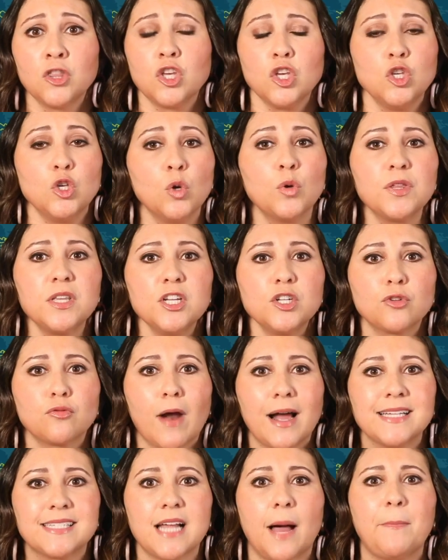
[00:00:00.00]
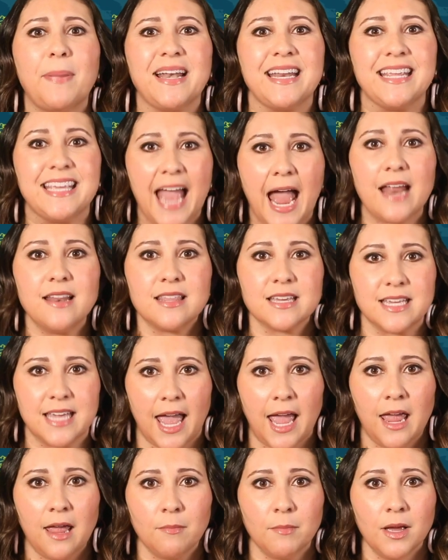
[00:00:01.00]
The youth need to rise up and get in the
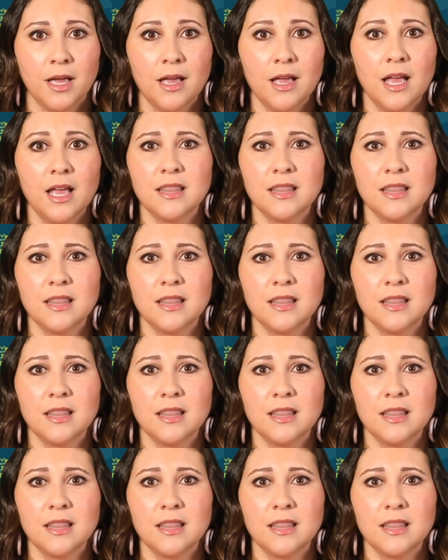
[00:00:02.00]
game.